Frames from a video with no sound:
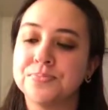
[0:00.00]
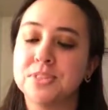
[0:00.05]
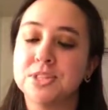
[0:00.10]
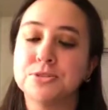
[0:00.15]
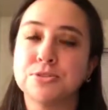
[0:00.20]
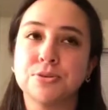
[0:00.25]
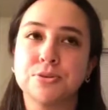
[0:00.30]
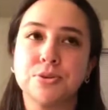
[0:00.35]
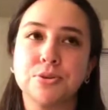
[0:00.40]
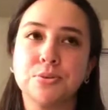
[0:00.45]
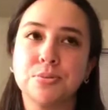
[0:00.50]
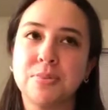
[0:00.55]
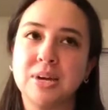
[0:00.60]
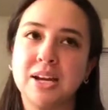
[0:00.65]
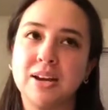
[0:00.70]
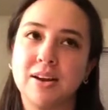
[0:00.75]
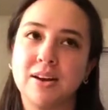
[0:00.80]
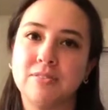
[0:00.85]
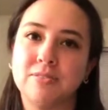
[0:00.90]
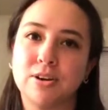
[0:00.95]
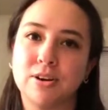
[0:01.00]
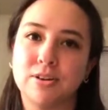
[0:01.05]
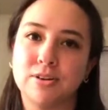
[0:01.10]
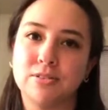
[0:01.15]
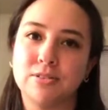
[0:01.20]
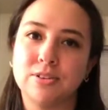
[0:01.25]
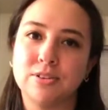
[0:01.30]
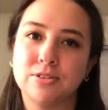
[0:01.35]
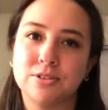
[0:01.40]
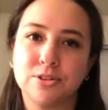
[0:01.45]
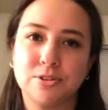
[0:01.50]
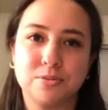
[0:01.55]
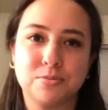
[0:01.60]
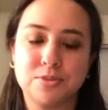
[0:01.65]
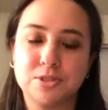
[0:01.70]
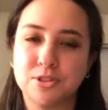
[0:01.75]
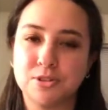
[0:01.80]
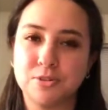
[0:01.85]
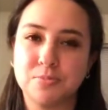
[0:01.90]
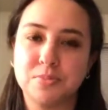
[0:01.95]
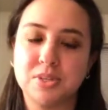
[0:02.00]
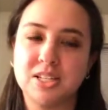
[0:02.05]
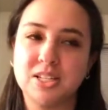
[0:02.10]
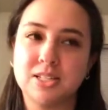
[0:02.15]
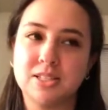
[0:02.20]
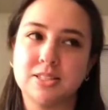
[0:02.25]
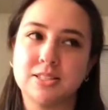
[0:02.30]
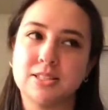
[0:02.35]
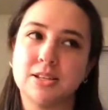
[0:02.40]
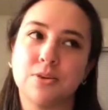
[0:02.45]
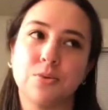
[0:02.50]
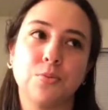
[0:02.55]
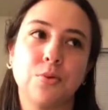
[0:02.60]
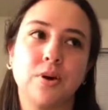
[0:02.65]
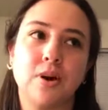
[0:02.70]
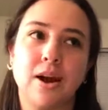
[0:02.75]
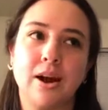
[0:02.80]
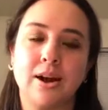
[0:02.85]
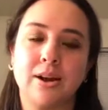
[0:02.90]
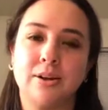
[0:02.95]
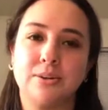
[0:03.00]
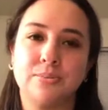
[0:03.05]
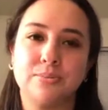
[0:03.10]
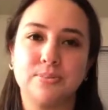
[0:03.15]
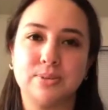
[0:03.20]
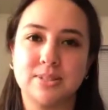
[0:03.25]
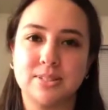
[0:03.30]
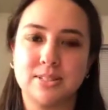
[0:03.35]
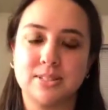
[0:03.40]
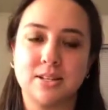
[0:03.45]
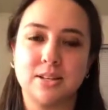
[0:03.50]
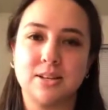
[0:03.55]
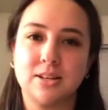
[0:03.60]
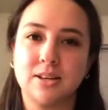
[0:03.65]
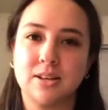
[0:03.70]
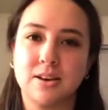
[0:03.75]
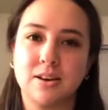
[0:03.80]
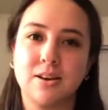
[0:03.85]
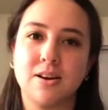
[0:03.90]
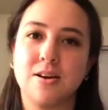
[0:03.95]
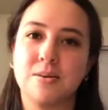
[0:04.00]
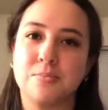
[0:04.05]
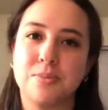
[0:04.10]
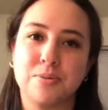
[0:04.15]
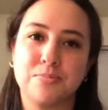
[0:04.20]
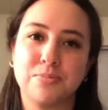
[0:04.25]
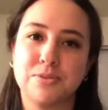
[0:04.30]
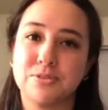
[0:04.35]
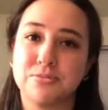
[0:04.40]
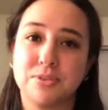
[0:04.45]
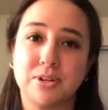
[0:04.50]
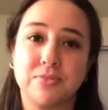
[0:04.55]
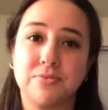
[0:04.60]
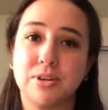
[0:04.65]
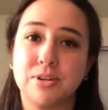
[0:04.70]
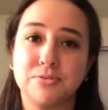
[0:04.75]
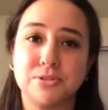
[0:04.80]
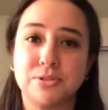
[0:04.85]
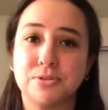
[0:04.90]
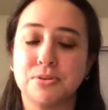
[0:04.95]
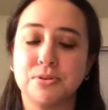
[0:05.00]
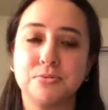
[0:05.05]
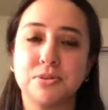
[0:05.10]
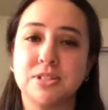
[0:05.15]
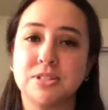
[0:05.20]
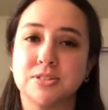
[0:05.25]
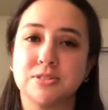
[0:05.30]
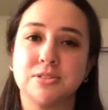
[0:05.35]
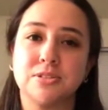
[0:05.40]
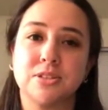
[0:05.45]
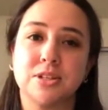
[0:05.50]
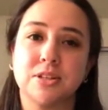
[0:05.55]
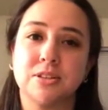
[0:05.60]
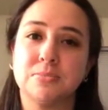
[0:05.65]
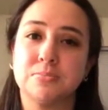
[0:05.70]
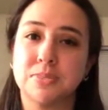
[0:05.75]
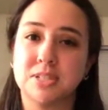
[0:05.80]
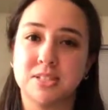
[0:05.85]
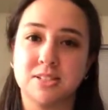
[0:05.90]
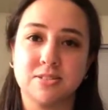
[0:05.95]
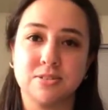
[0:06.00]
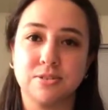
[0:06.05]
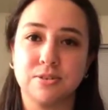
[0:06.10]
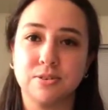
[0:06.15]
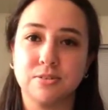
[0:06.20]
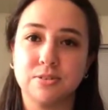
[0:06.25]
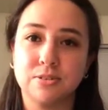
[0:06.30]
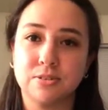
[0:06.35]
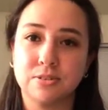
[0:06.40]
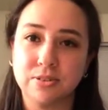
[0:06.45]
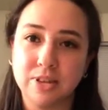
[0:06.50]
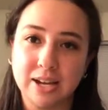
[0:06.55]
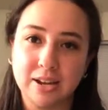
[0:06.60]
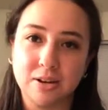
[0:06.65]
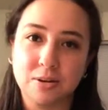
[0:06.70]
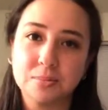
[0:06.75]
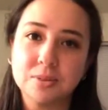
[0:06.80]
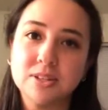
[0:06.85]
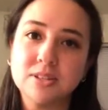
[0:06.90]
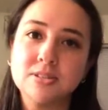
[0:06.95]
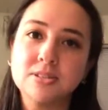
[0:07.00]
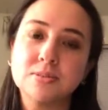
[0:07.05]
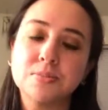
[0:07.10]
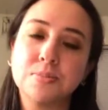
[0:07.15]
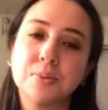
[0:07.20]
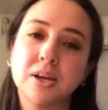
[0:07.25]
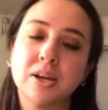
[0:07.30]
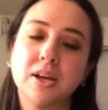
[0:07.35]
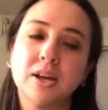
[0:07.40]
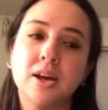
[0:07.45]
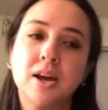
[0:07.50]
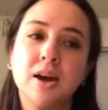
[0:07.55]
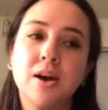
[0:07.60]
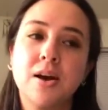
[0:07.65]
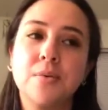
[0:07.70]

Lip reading: So you might have heard the term terpenes, like where I was seeing it come up was whenever I was doing research on medicinal cannabis, but